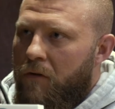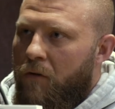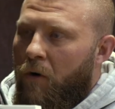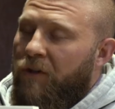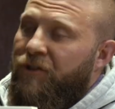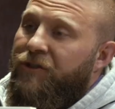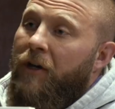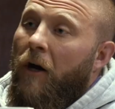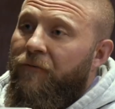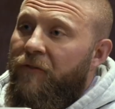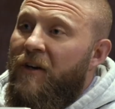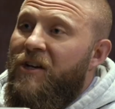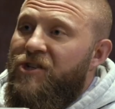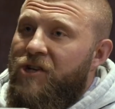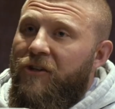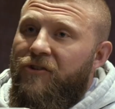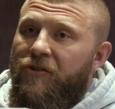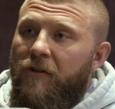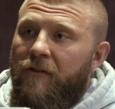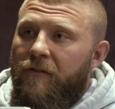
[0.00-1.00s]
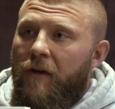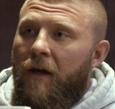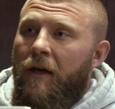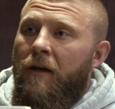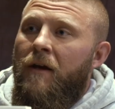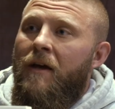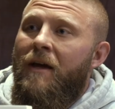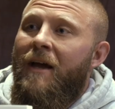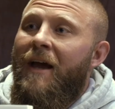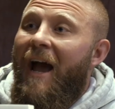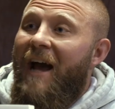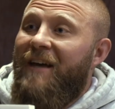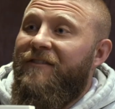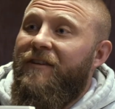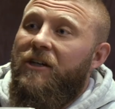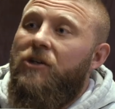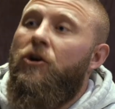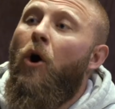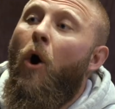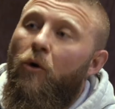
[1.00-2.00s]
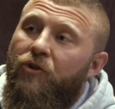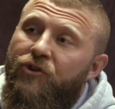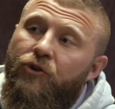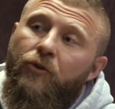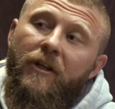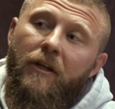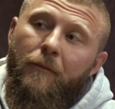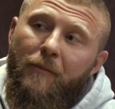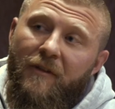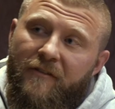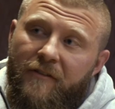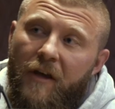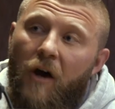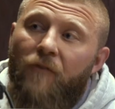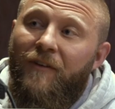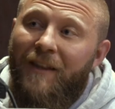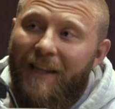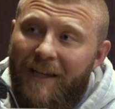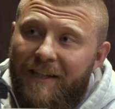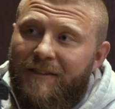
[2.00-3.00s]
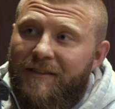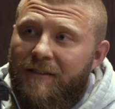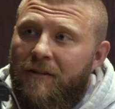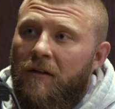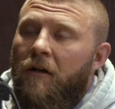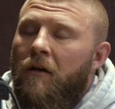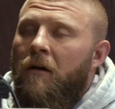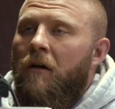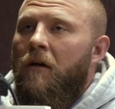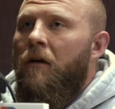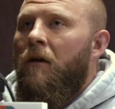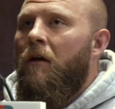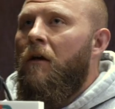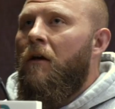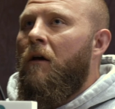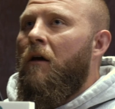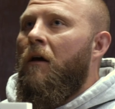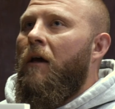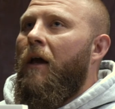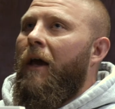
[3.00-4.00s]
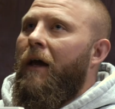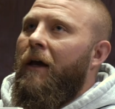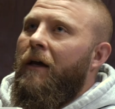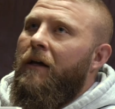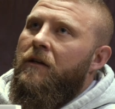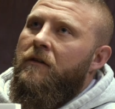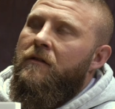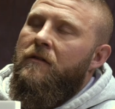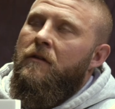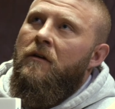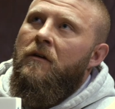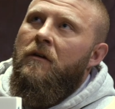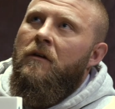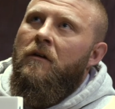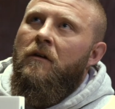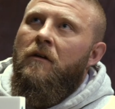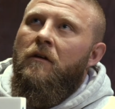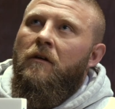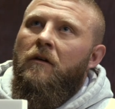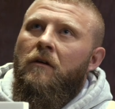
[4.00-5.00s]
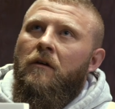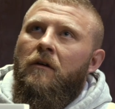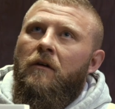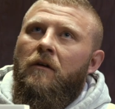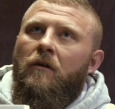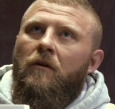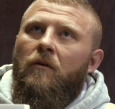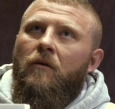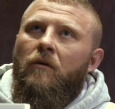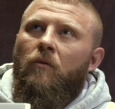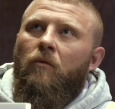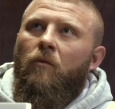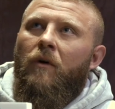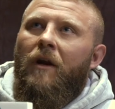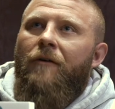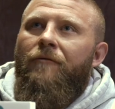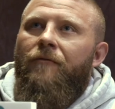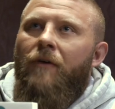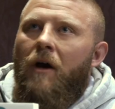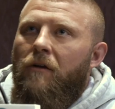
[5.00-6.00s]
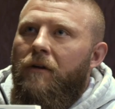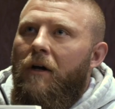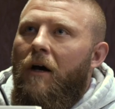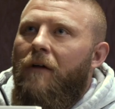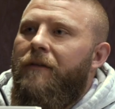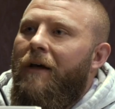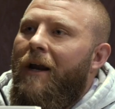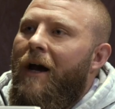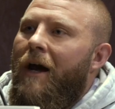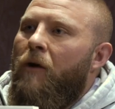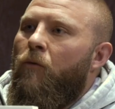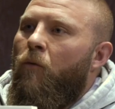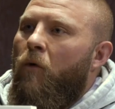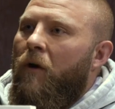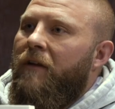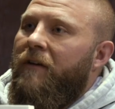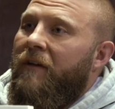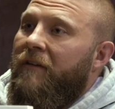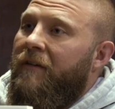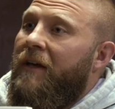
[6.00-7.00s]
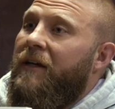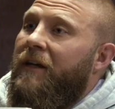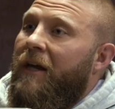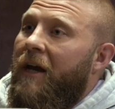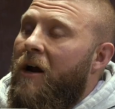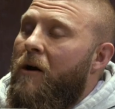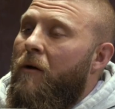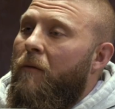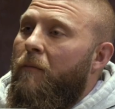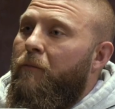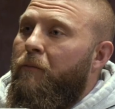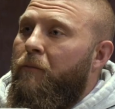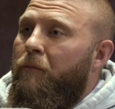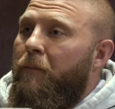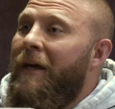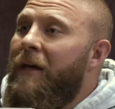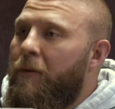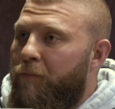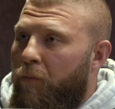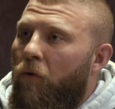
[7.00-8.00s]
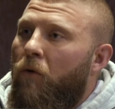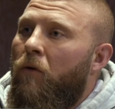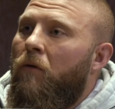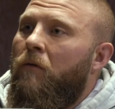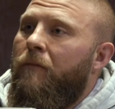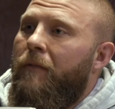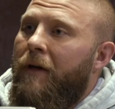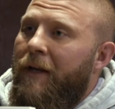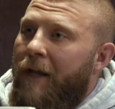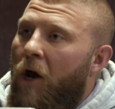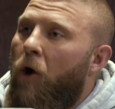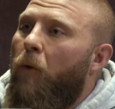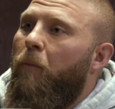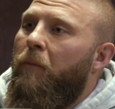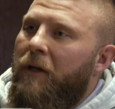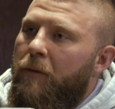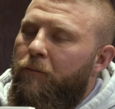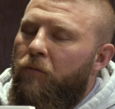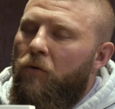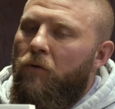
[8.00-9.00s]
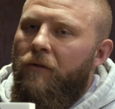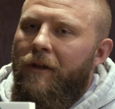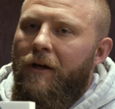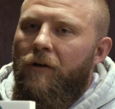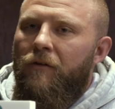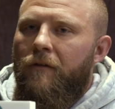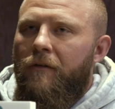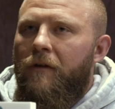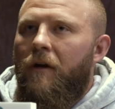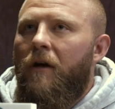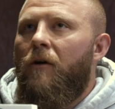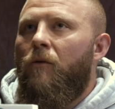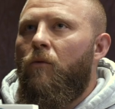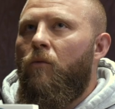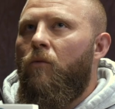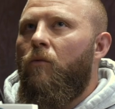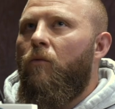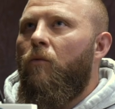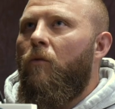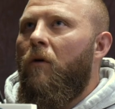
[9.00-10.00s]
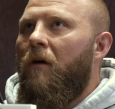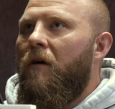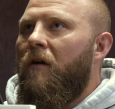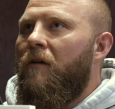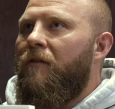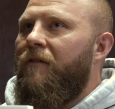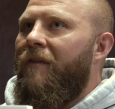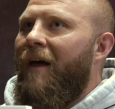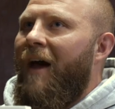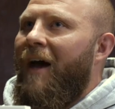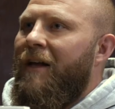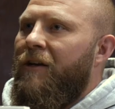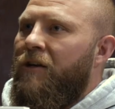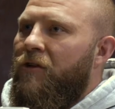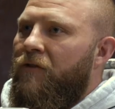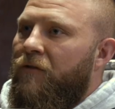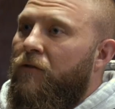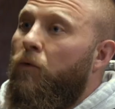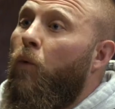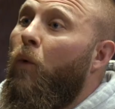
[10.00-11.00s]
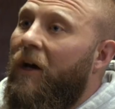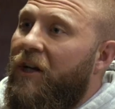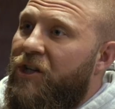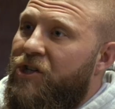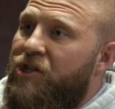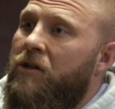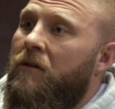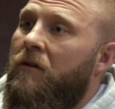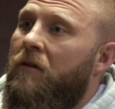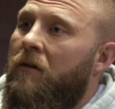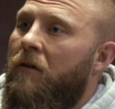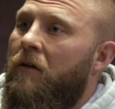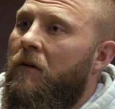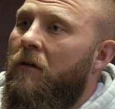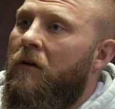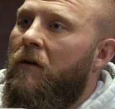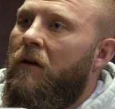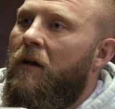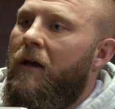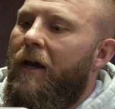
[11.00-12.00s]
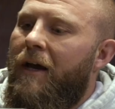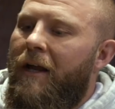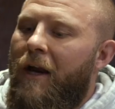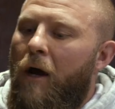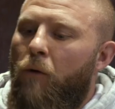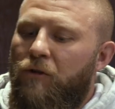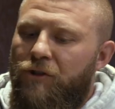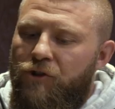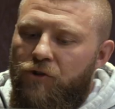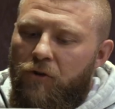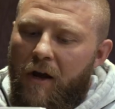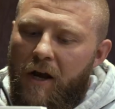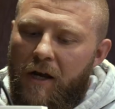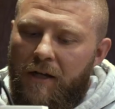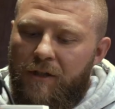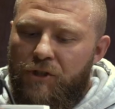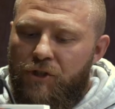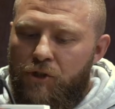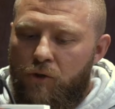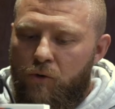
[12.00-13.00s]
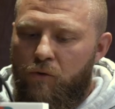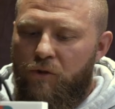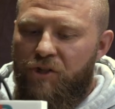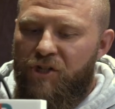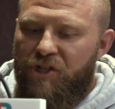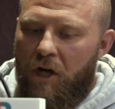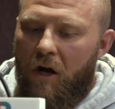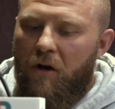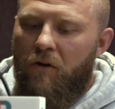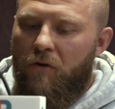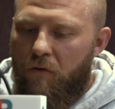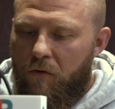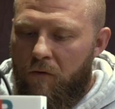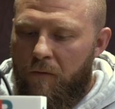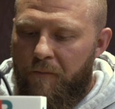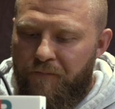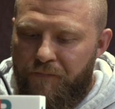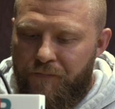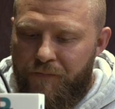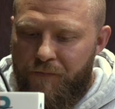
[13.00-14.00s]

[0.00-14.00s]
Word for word: or selfish, I should say. As a coach, you need to be selfless. And when I found out that I wanted to take care of people and help people, there there was that switch. And I was trying to juggle